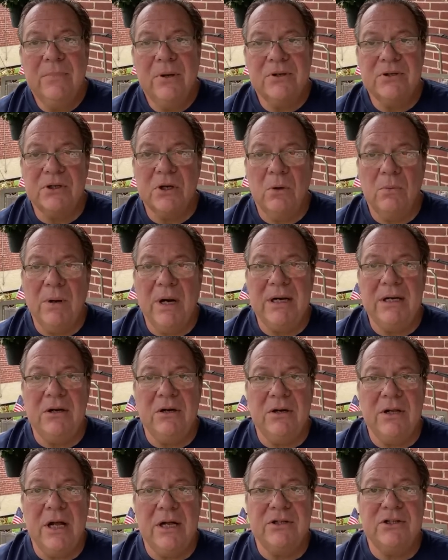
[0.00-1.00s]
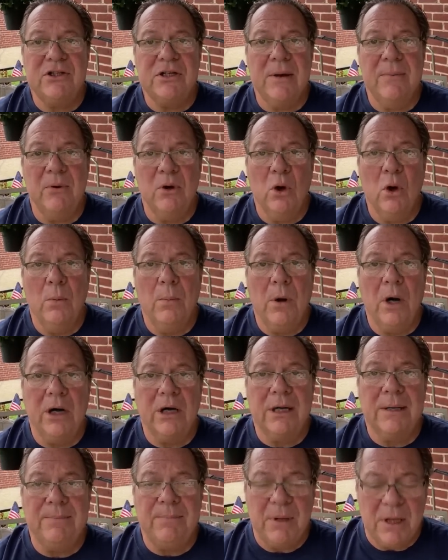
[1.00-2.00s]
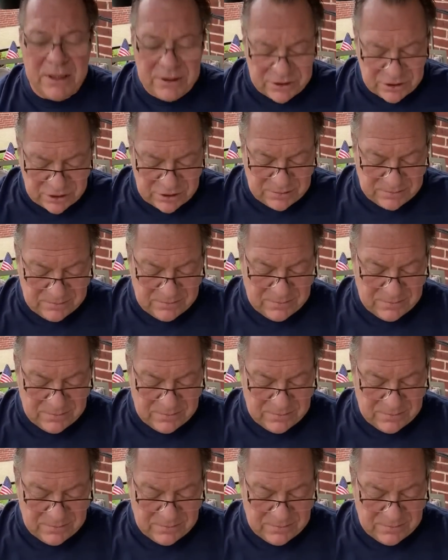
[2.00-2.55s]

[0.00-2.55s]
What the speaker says: So right near that Seminole Marketplace.